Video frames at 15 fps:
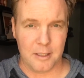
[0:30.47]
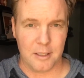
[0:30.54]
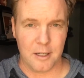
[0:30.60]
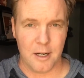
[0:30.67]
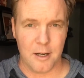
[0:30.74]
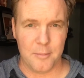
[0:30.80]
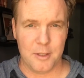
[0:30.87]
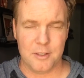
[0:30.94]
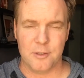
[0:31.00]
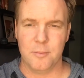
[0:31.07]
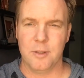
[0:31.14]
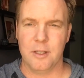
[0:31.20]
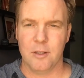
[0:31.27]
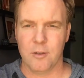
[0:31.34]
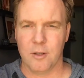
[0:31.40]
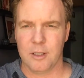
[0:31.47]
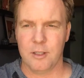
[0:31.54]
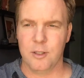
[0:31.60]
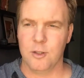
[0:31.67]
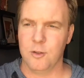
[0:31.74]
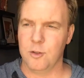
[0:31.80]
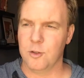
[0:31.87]
the comment to me. They're like,
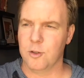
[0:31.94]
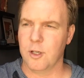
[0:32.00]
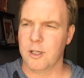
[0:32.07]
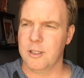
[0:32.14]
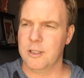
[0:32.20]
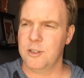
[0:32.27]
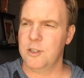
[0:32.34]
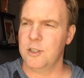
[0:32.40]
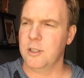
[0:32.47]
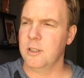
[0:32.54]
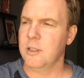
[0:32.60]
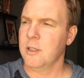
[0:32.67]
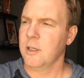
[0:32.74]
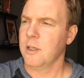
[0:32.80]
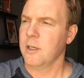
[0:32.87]
your audition,